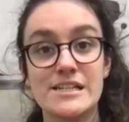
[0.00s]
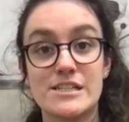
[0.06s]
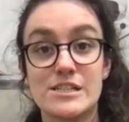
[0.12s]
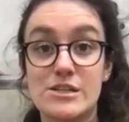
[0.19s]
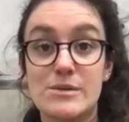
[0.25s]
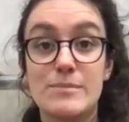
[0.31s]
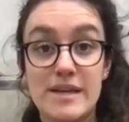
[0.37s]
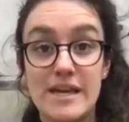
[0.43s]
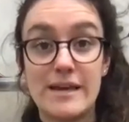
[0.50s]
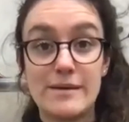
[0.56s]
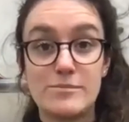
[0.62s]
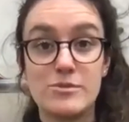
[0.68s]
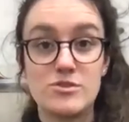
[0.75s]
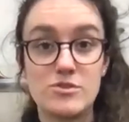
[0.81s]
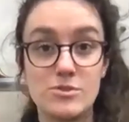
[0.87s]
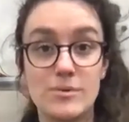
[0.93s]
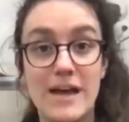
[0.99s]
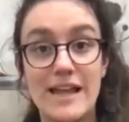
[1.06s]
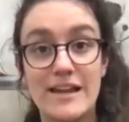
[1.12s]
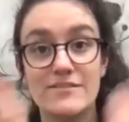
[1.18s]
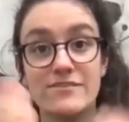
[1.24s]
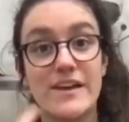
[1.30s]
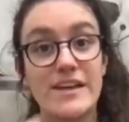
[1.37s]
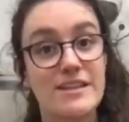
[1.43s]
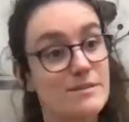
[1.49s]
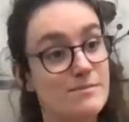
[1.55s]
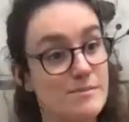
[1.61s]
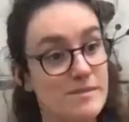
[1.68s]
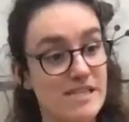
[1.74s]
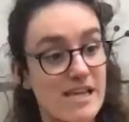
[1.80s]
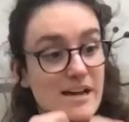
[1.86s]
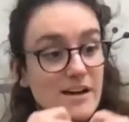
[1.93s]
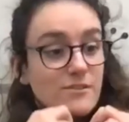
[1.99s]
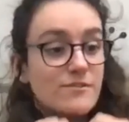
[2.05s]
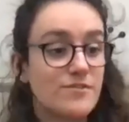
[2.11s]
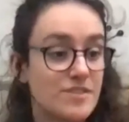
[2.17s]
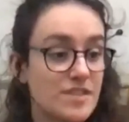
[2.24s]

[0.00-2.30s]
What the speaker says: to be able to elevate themselves.